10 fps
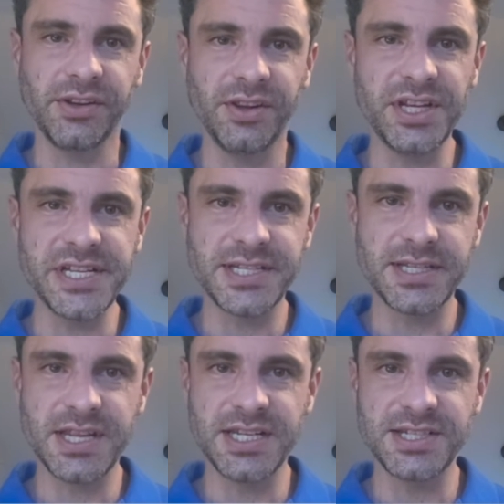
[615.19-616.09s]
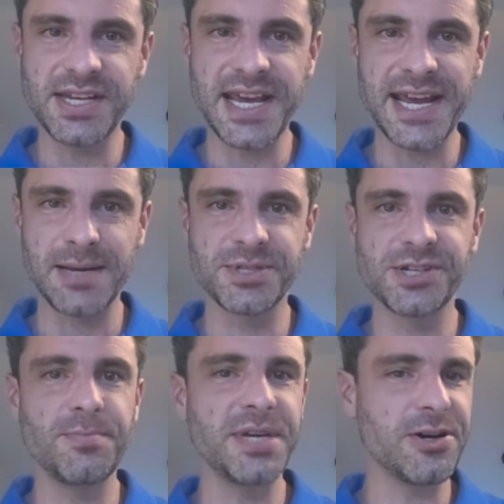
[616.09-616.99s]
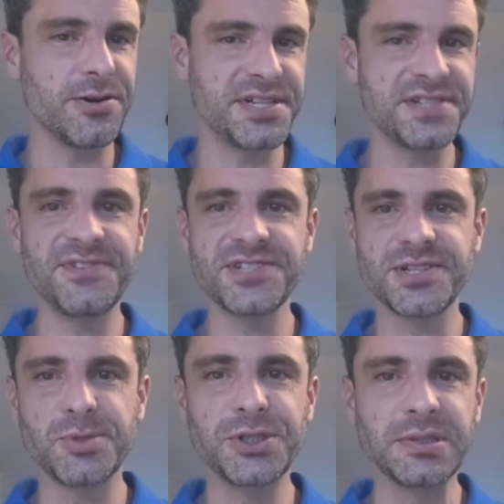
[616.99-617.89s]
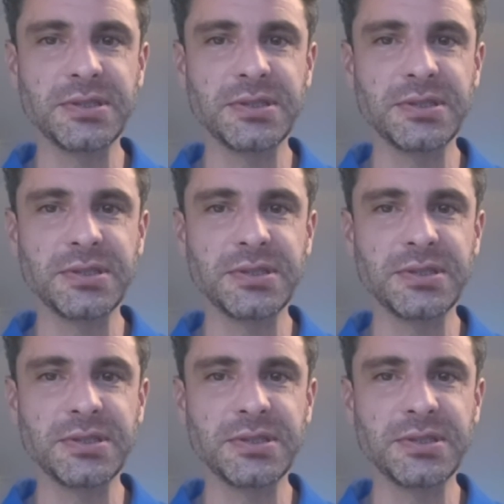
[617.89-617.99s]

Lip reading: these tabs to be always visible.